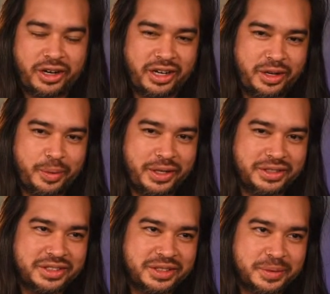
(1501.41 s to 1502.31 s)

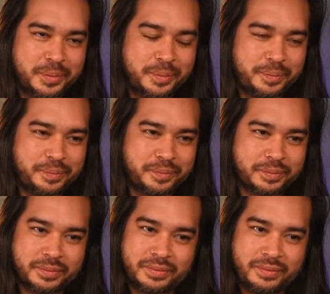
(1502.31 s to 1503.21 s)
anyways.
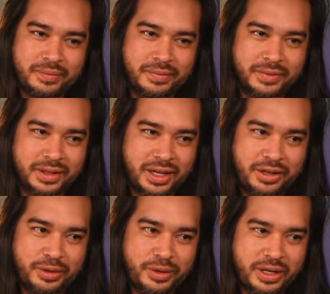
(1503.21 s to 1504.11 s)
I don't
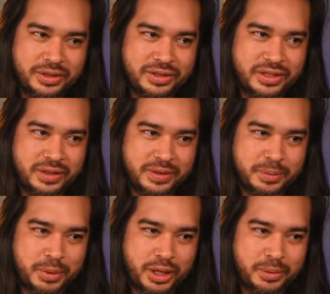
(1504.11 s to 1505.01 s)
know how to solve this
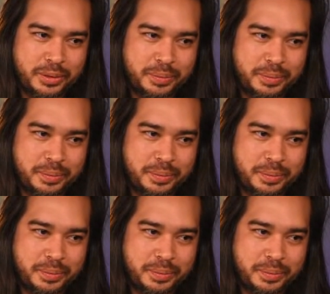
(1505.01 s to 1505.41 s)
problem.